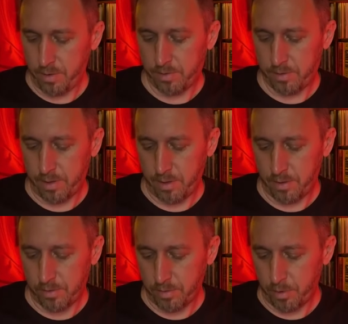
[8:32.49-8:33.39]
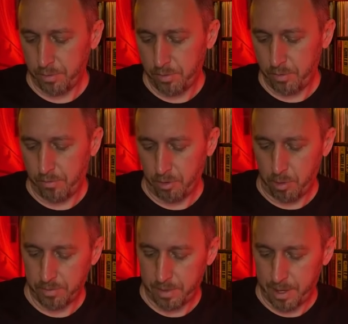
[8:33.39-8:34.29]
This is those two
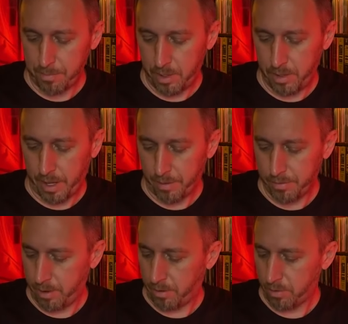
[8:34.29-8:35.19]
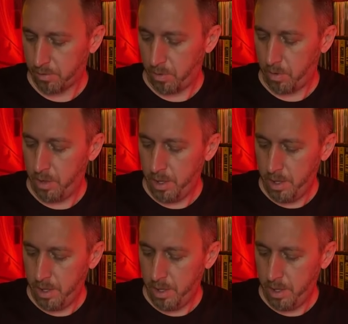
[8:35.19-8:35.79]
films, At Midnight I'll Take Your Soul